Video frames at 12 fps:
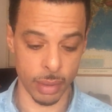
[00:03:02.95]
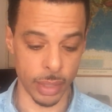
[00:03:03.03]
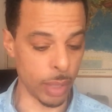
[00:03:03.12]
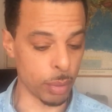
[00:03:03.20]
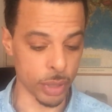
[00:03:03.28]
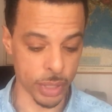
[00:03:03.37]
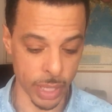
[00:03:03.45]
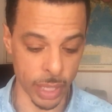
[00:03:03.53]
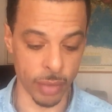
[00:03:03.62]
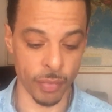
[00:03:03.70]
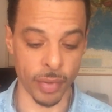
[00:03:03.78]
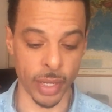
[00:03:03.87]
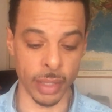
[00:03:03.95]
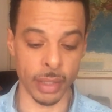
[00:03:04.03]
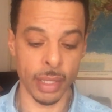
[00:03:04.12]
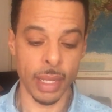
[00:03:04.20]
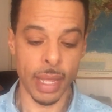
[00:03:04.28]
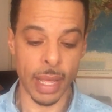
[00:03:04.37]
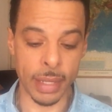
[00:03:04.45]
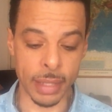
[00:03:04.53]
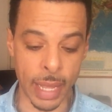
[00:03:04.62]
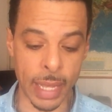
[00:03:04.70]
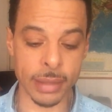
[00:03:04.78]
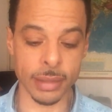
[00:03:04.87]
They were terrified and
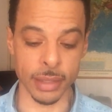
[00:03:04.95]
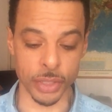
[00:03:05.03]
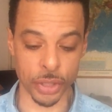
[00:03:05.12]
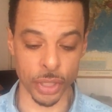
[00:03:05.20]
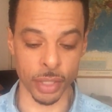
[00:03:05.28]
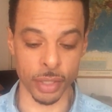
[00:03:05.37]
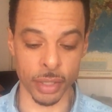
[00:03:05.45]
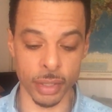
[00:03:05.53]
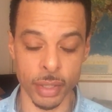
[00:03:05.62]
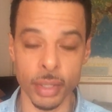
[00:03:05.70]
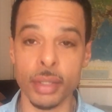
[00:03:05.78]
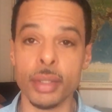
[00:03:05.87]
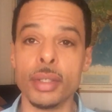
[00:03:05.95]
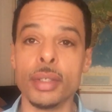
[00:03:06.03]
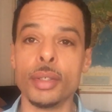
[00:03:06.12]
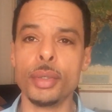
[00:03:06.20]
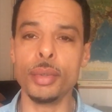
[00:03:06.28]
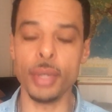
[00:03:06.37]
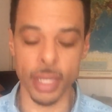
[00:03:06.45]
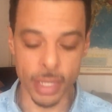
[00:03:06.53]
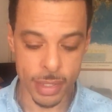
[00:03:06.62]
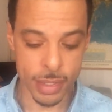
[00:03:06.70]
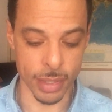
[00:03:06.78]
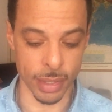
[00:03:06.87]
asked each other, Who
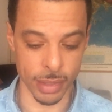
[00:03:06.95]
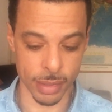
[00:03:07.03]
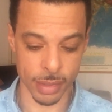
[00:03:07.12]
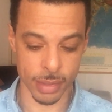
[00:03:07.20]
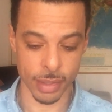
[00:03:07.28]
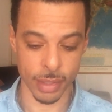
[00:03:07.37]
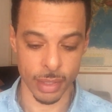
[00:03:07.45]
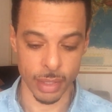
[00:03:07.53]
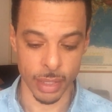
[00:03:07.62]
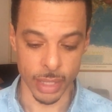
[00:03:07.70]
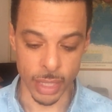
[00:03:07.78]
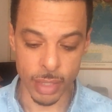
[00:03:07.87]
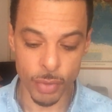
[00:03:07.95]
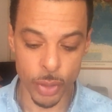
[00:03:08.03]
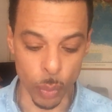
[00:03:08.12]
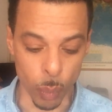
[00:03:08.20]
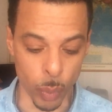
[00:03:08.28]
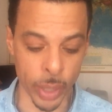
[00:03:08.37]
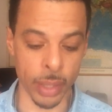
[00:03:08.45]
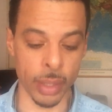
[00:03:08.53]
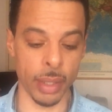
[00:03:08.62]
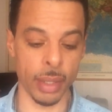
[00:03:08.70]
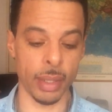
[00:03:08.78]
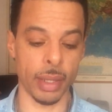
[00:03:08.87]
is this? Even the
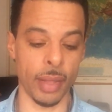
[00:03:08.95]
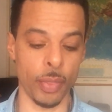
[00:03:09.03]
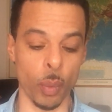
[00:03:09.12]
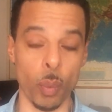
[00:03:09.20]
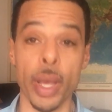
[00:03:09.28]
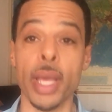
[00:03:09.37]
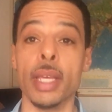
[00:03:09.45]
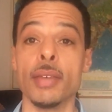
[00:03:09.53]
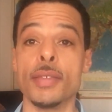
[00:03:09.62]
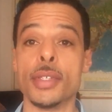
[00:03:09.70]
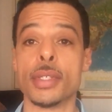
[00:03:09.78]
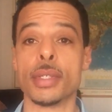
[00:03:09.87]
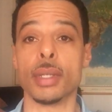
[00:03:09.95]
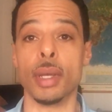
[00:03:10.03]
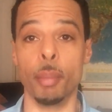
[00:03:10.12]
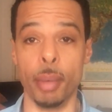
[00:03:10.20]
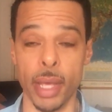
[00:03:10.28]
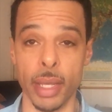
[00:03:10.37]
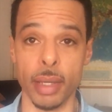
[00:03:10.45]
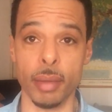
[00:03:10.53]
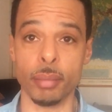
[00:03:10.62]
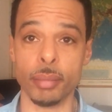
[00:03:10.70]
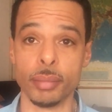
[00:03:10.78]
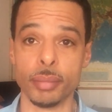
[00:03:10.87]
wind and the waves obey him.